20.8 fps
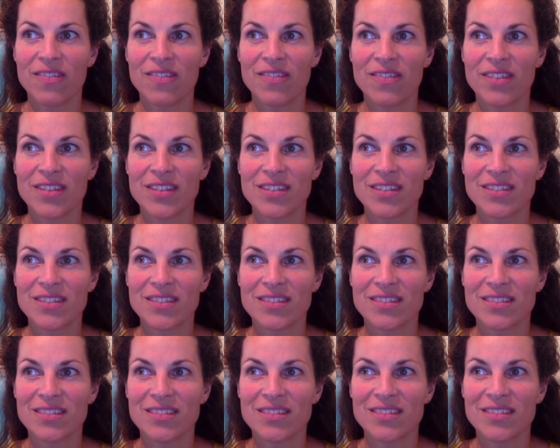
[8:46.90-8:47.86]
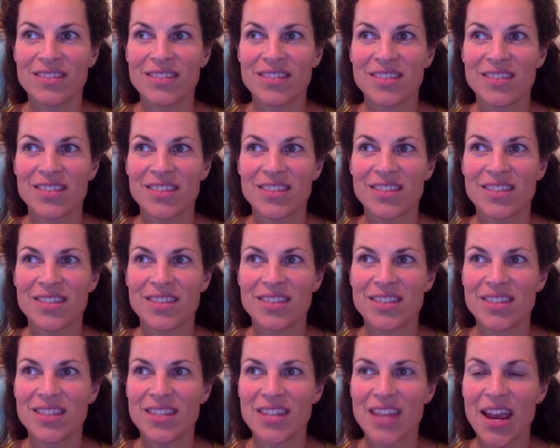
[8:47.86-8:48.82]
this
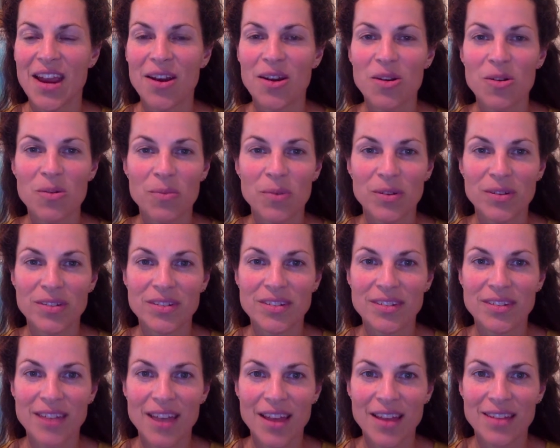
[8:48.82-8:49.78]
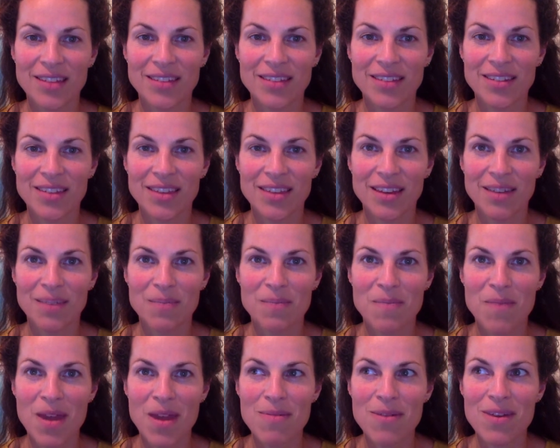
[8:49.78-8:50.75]
terrible sense that
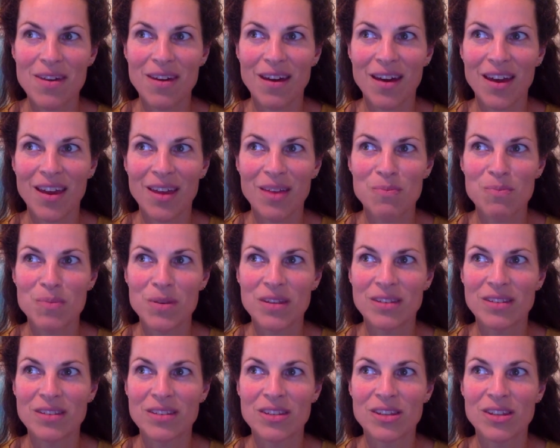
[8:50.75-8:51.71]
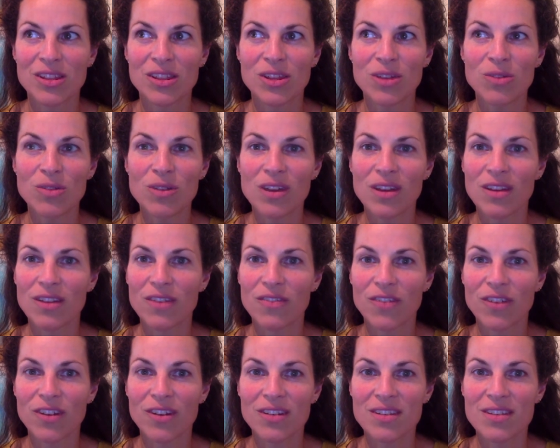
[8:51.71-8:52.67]
maybe I had been deluded
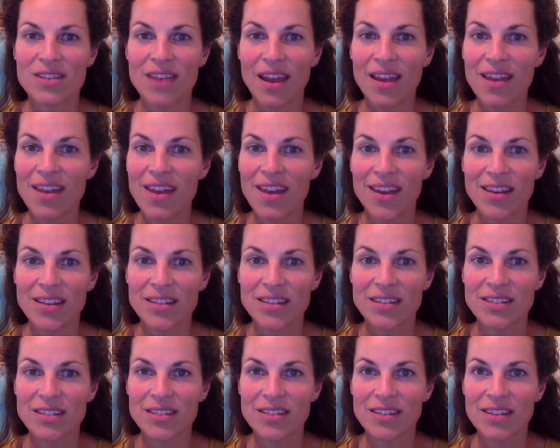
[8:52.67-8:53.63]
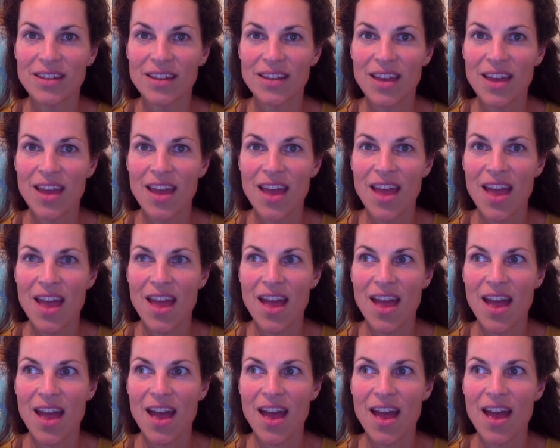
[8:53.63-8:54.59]
for decades,
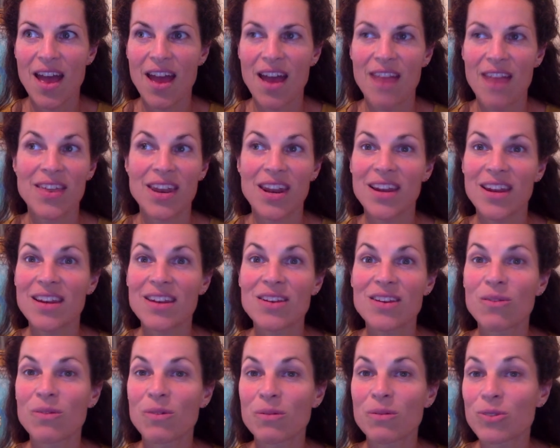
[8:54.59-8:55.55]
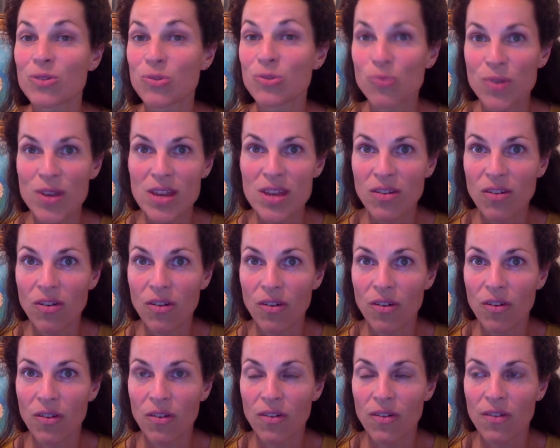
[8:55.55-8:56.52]
and that I didn't know what was
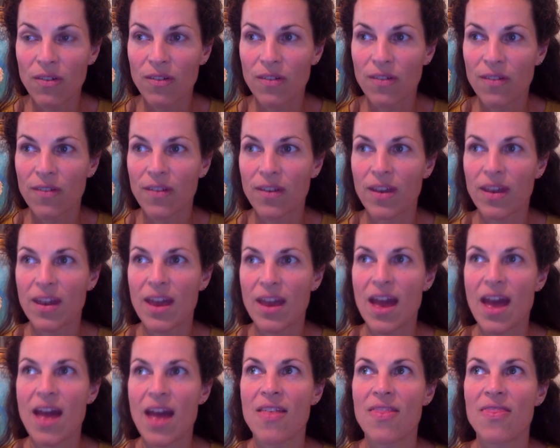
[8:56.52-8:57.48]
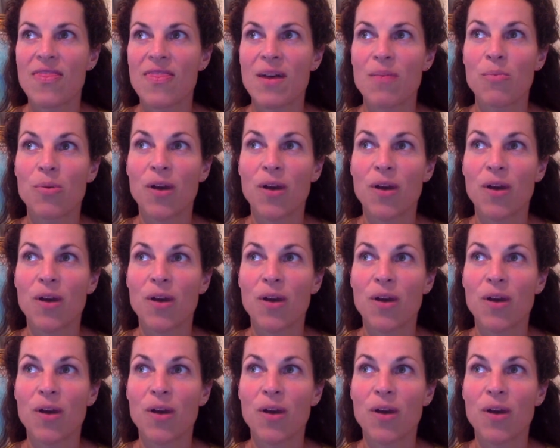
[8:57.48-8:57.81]
real, and that